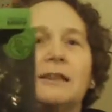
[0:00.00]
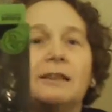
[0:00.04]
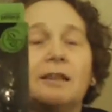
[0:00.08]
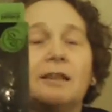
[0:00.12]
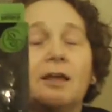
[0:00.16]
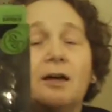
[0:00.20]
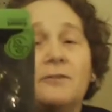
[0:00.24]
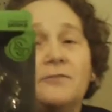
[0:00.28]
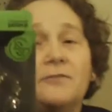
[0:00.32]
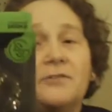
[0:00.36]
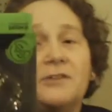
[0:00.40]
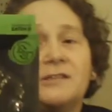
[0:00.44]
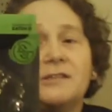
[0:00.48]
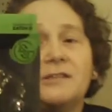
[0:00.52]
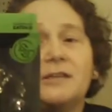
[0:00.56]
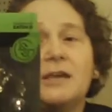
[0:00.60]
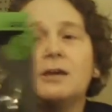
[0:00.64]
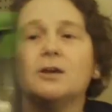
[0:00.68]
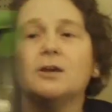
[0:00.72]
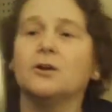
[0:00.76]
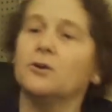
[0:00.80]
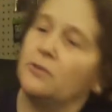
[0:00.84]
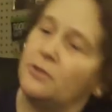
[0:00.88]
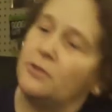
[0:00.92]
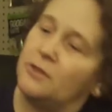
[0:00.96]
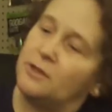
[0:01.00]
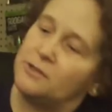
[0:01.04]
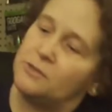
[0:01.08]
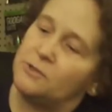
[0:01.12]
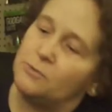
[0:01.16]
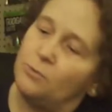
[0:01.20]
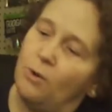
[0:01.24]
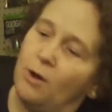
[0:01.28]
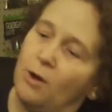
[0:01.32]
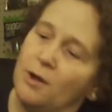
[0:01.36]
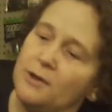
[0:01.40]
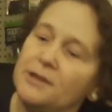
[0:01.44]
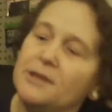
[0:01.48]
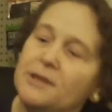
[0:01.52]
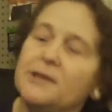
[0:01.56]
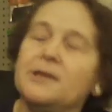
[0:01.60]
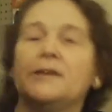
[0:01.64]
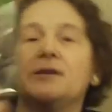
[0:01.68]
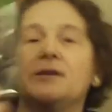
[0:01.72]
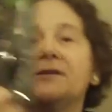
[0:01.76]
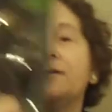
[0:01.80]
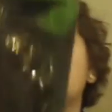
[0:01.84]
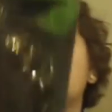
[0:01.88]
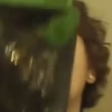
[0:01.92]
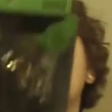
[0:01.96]
Love the zinger. This one
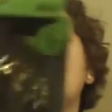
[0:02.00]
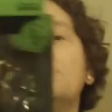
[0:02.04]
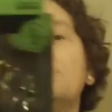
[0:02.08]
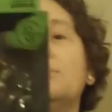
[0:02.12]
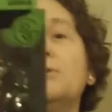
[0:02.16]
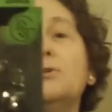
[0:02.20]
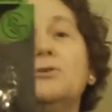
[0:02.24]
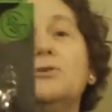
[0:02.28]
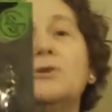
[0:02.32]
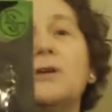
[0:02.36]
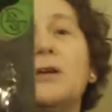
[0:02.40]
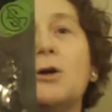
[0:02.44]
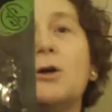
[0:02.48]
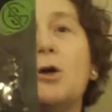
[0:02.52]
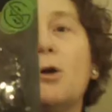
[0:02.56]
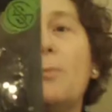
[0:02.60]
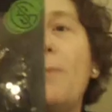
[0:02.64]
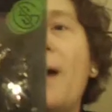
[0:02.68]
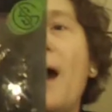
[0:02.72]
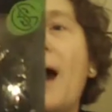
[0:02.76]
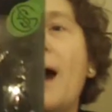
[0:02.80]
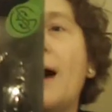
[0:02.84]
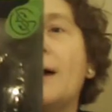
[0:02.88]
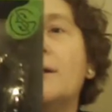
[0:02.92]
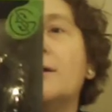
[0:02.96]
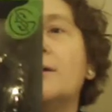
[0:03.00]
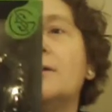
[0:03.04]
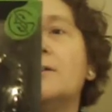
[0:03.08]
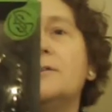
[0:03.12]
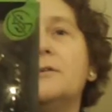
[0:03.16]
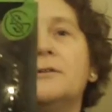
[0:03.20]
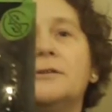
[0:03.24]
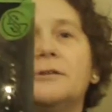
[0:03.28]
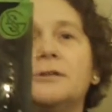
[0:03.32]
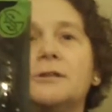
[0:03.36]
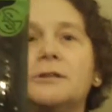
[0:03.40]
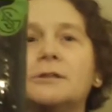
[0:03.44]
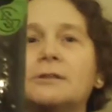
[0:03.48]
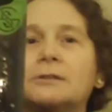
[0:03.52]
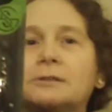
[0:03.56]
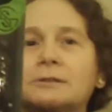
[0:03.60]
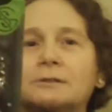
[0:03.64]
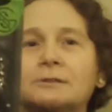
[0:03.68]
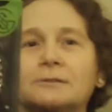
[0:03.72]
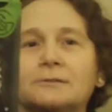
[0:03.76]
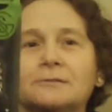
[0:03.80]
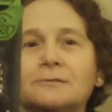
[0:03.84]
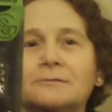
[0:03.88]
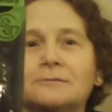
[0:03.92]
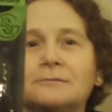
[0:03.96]
is the bluegill pattern.
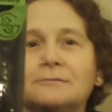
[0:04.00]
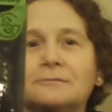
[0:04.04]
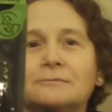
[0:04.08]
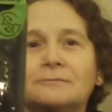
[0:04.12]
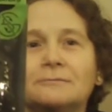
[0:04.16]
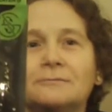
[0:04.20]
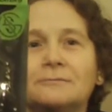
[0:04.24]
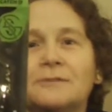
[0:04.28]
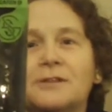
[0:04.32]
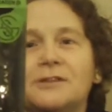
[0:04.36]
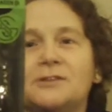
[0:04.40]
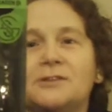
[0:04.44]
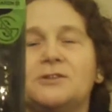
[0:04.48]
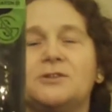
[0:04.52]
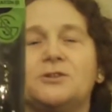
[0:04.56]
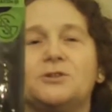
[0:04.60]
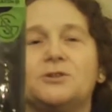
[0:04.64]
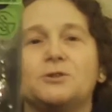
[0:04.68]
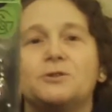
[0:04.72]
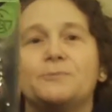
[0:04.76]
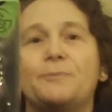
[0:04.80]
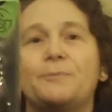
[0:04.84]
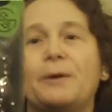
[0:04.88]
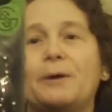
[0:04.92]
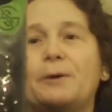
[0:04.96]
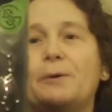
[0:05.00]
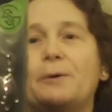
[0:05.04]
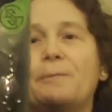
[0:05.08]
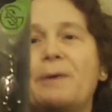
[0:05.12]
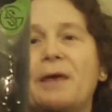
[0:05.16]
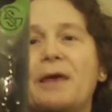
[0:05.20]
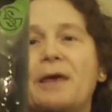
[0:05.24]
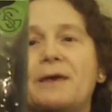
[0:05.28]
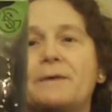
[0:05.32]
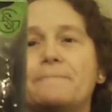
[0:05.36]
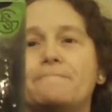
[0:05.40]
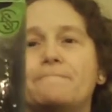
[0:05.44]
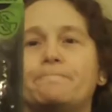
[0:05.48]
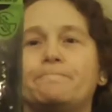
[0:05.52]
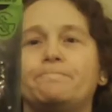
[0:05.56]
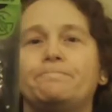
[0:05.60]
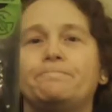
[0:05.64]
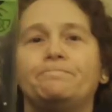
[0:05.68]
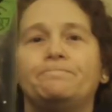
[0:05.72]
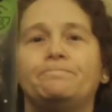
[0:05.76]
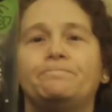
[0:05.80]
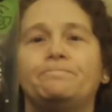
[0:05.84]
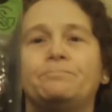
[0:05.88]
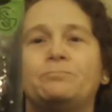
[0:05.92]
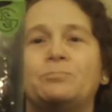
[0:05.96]
This is your spinner bait.
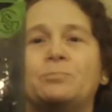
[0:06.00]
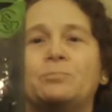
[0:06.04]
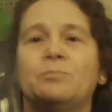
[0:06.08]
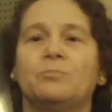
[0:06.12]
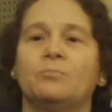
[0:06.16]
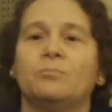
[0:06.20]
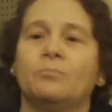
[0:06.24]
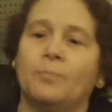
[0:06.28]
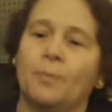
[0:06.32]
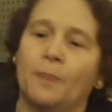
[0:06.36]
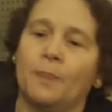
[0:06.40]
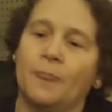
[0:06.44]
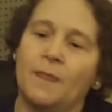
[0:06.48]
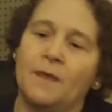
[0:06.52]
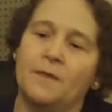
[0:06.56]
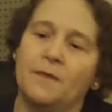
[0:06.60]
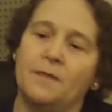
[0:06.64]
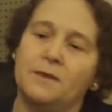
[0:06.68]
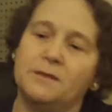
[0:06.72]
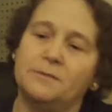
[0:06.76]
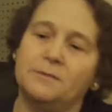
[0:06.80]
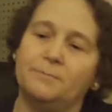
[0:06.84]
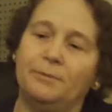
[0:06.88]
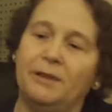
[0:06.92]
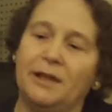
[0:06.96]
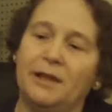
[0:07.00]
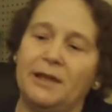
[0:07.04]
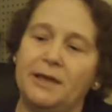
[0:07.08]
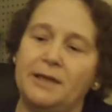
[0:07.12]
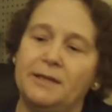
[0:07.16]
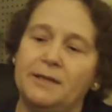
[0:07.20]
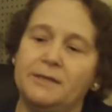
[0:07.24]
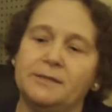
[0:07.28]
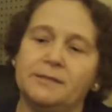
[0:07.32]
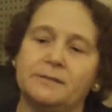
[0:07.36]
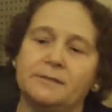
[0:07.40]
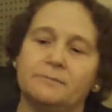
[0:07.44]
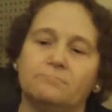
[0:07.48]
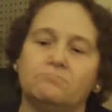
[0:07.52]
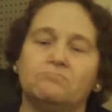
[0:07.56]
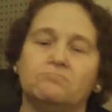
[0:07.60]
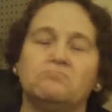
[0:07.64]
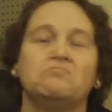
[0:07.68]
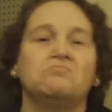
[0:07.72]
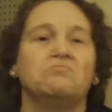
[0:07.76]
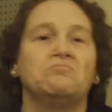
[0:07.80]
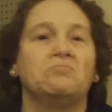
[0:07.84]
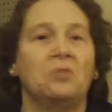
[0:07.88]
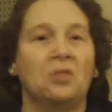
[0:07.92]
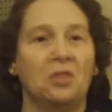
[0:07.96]
These blades,
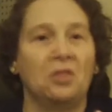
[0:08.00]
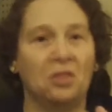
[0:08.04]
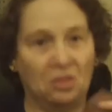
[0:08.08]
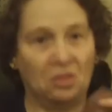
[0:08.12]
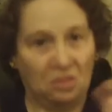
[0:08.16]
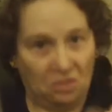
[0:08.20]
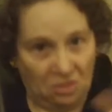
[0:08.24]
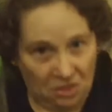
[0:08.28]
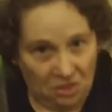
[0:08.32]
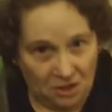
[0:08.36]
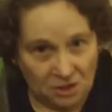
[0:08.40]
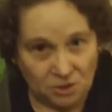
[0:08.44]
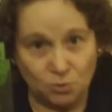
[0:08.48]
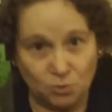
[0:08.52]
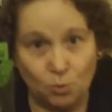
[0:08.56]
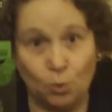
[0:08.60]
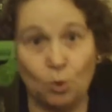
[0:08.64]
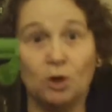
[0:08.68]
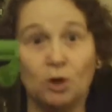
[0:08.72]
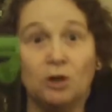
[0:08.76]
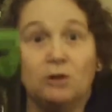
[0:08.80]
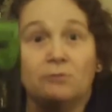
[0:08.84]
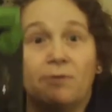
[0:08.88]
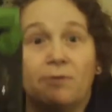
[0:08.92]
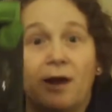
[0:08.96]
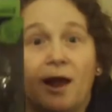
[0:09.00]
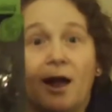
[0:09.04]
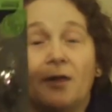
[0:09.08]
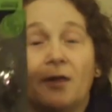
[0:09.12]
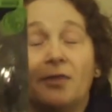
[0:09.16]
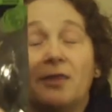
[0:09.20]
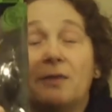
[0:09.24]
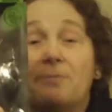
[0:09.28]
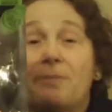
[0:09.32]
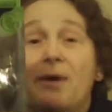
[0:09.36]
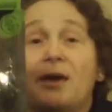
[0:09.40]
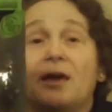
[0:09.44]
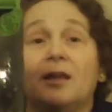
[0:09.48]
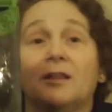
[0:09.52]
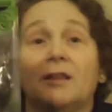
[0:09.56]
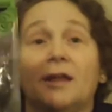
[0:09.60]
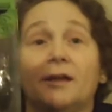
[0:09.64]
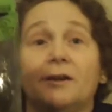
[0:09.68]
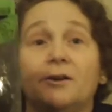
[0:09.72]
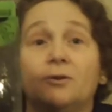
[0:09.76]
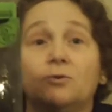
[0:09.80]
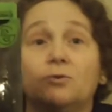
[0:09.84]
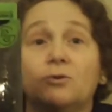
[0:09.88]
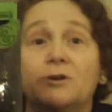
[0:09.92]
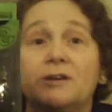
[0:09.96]
they twirl around, they make a
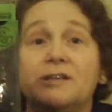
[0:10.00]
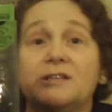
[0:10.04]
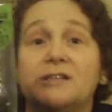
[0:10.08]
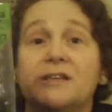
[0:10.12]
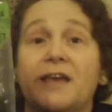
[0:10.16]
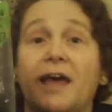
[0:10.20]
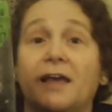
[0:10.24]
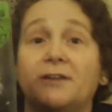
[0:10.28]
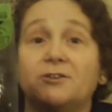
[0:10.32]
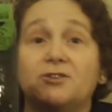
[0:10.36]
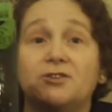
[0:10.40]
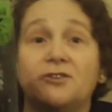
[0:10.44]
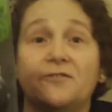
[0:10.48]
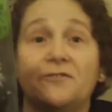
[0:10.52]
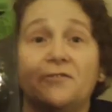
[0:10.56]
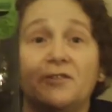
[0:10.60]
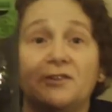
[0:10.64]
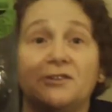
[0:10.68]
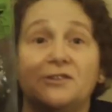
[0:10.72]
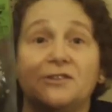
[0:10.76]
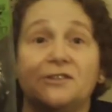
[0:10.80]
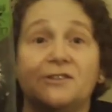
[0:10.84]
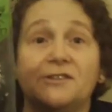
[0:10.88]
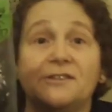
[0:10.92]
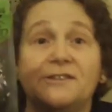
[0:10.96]
lot of noise, catch the fish's